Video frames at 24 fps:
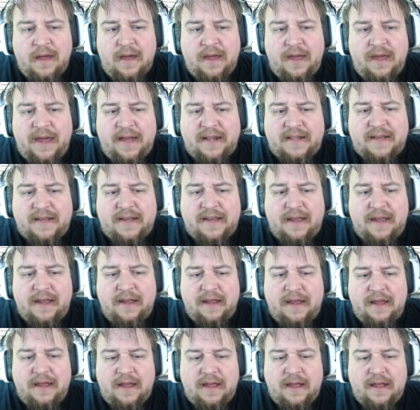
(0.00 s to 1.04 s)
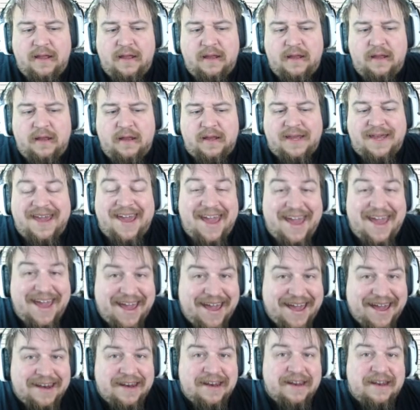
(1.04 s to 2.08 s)
it
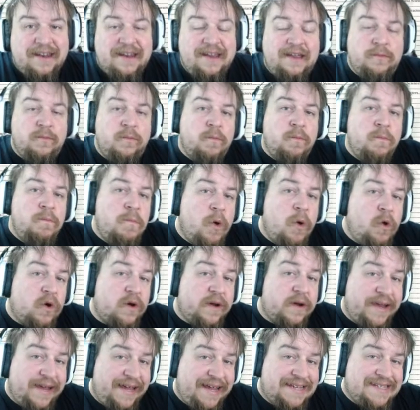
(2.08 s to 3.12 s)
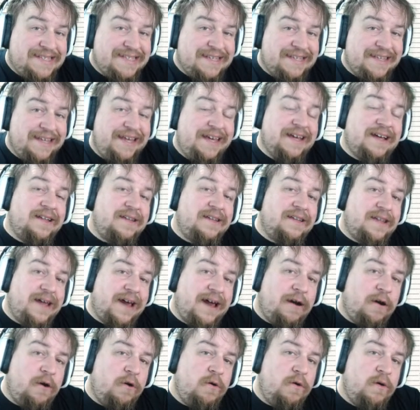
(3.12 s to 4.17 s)
can more easily
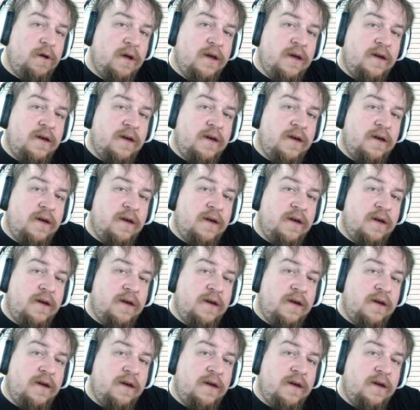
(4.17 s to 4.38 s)
allow